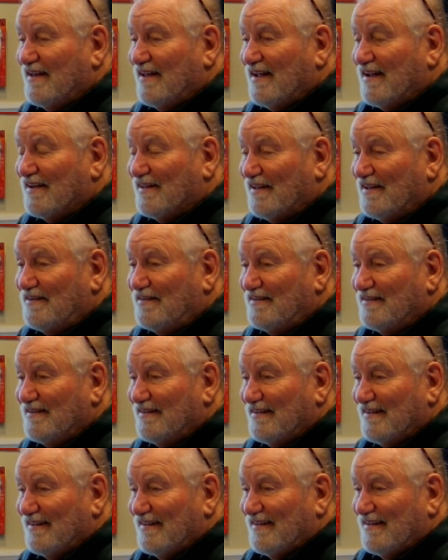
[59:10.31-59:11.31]
England.
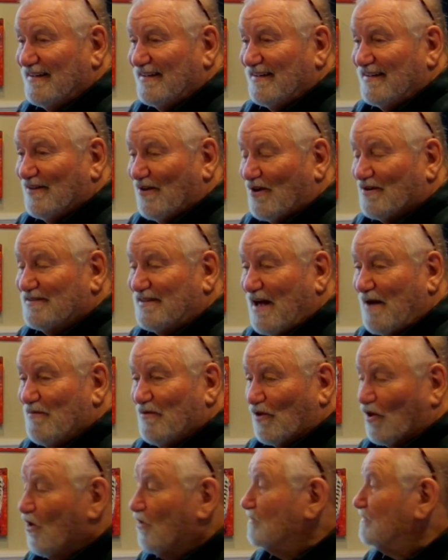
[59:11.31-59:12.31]

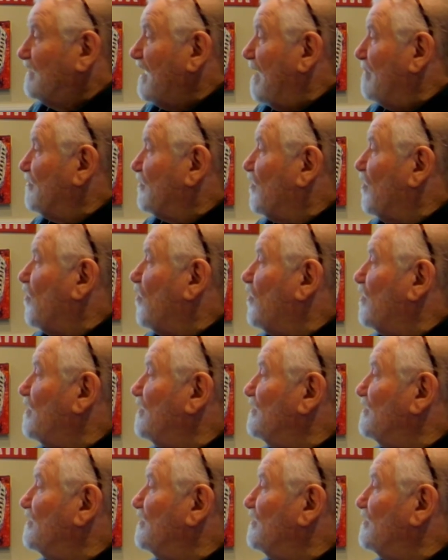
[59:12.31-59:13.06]
Long time ago in a